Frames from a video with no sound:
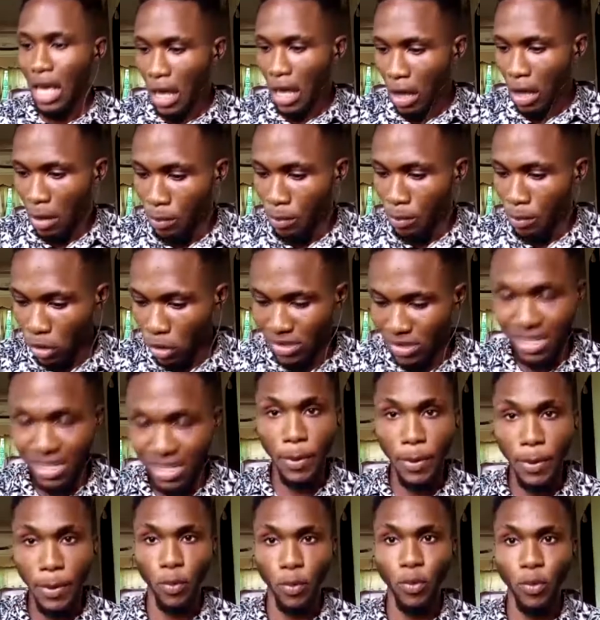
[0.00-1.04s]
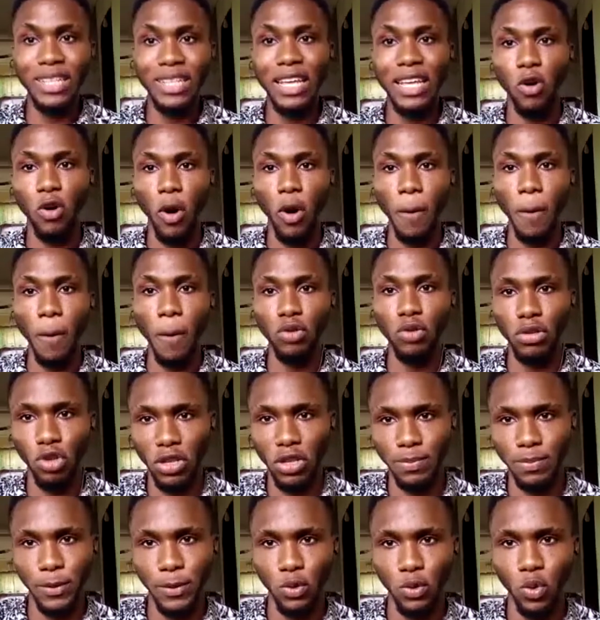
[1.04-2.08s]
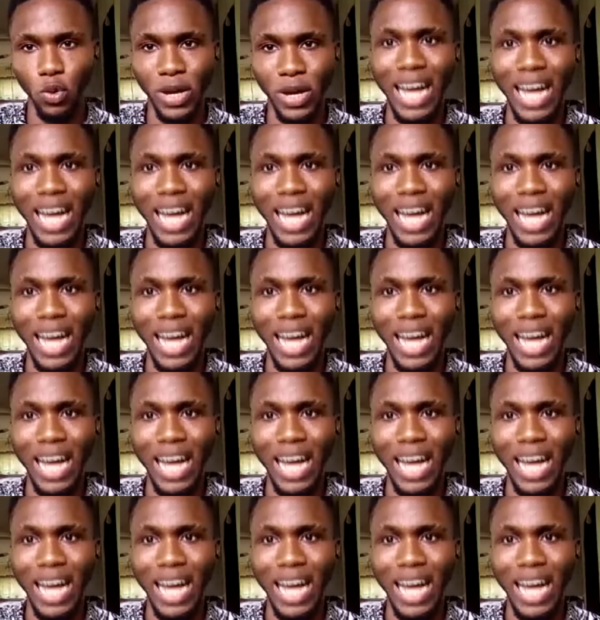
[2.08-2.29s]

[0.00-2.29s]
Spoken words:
Most gay people, when they come into the hospital,